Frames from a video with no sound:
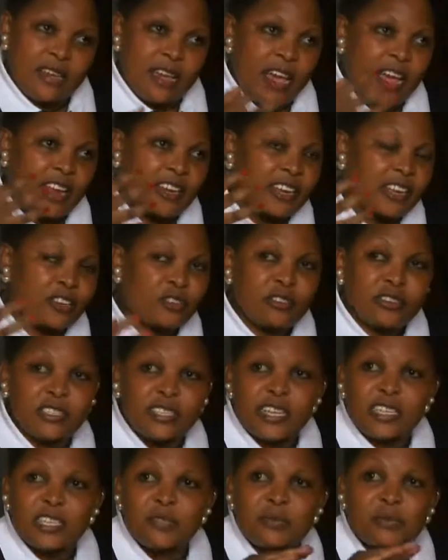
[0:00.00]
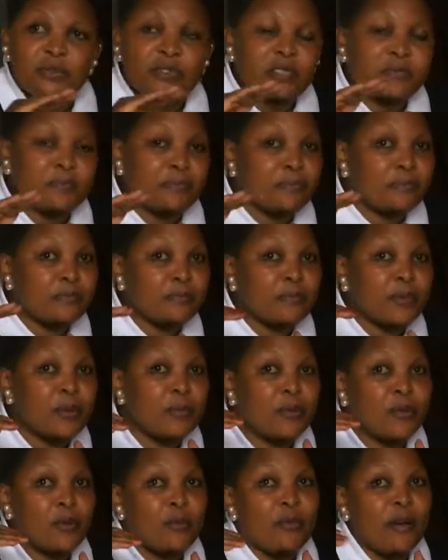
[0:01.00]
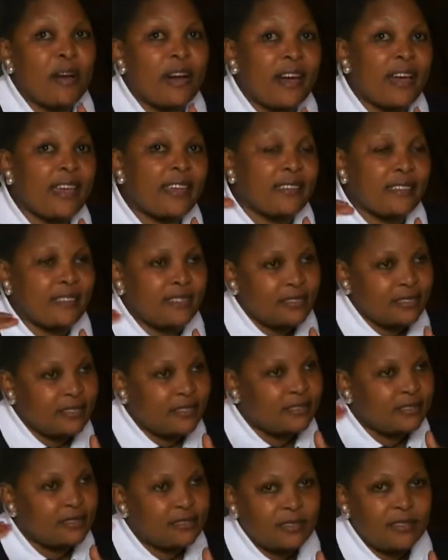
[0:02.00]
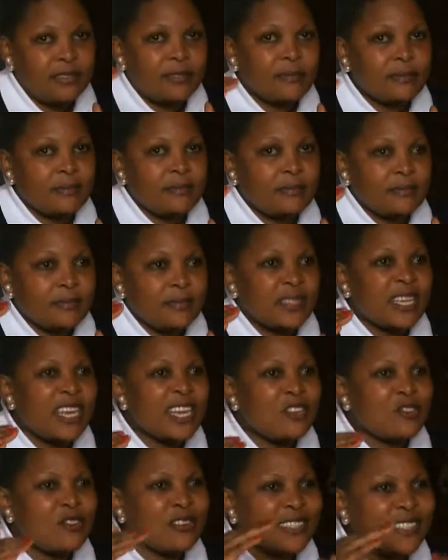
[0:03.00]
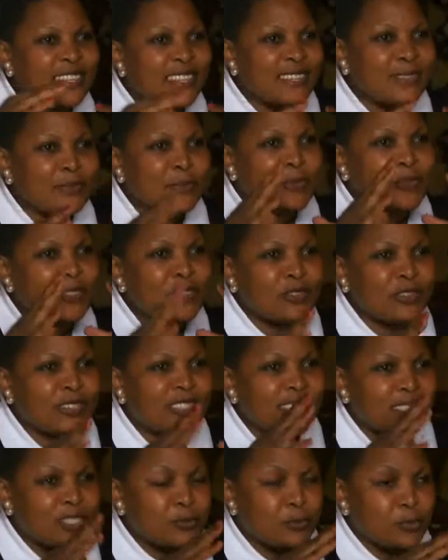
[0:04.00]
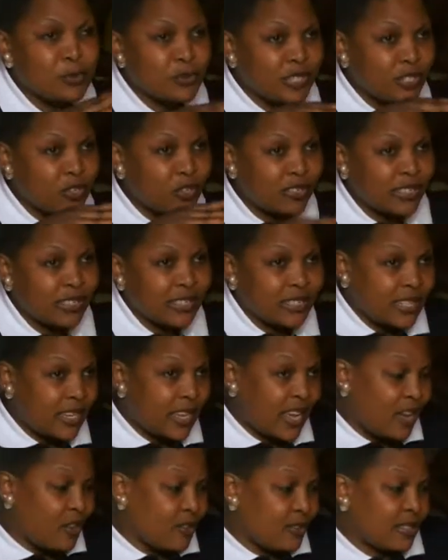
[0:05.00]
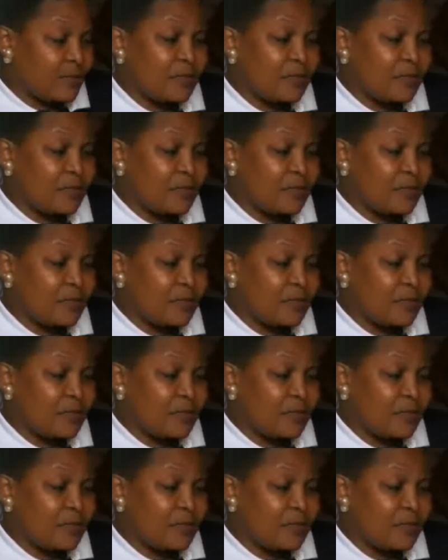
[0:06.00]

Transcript: and they don't just push people behind, they don't just push those girls